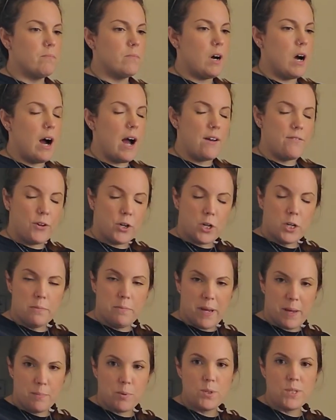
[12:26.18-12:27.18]
I've heard
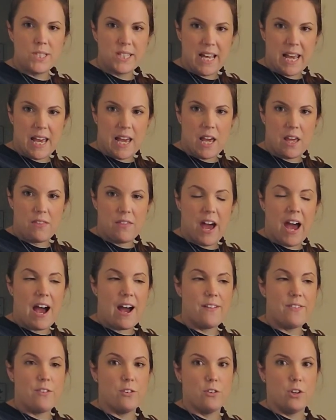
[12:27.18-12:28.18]
people say
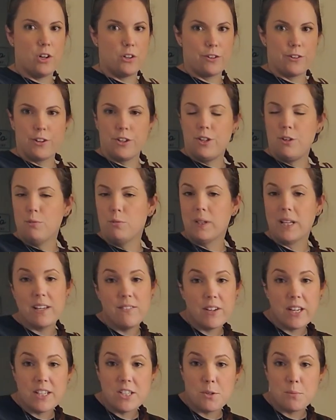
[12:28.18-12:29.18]
that the longer you leave
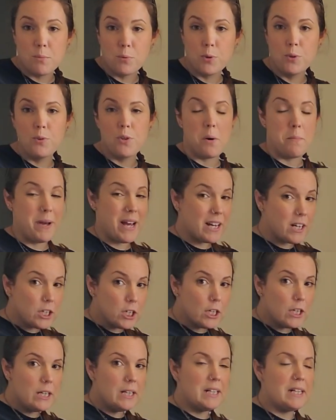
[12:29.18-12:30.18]
it to brew, the
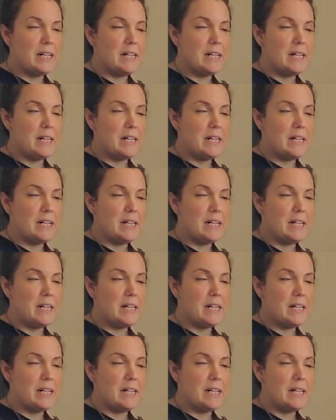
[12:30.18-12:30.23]
better.